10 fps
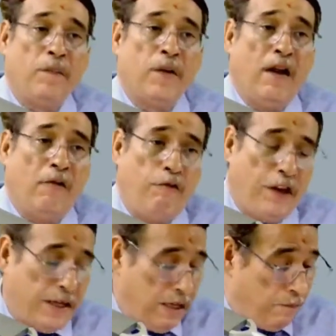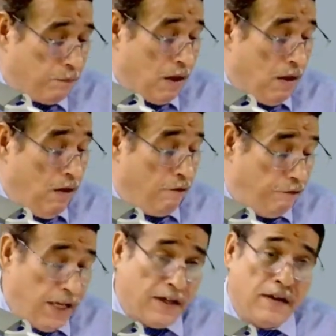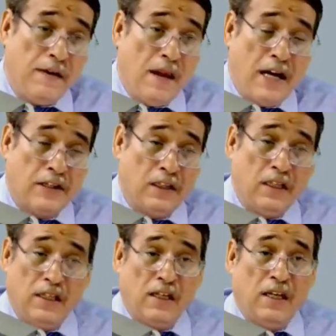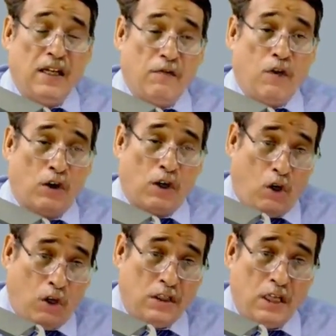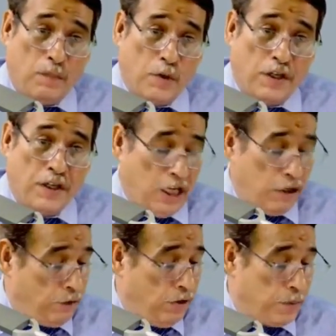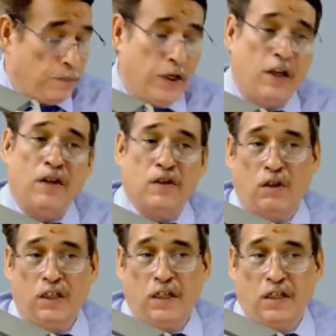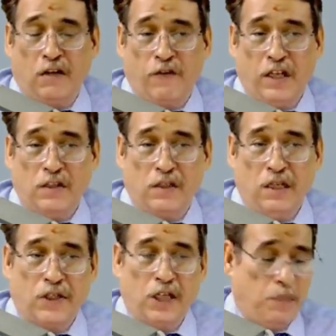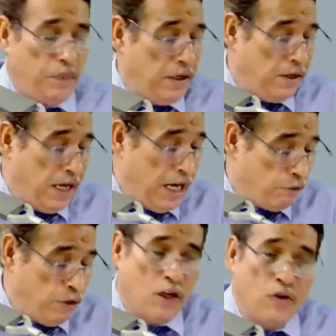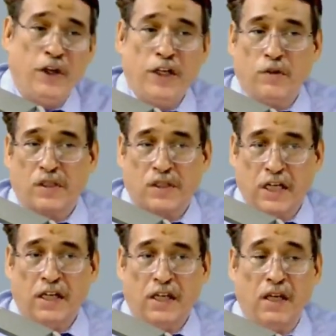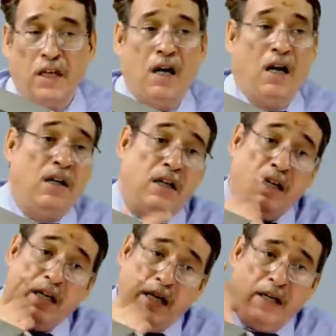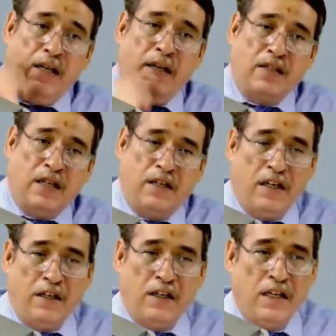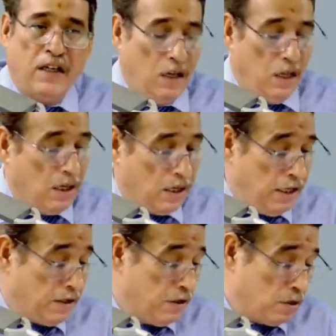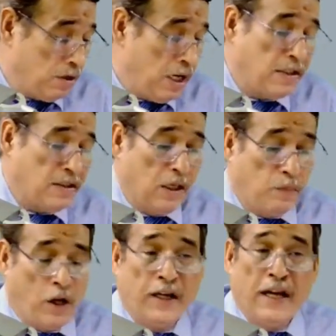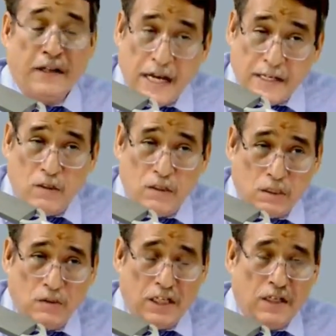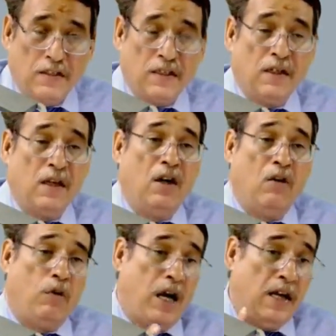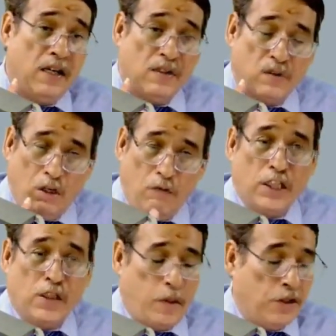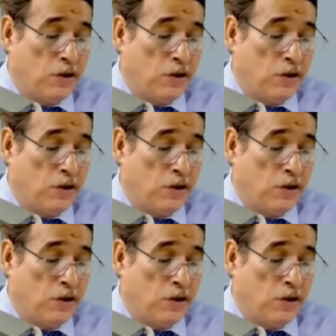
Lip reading: when at the year end or on the reporting date, we will prepare consolidated financial statement, that we are going to study under Ind AS 110, correct? So that is the point, and that is also the reason why it is always better to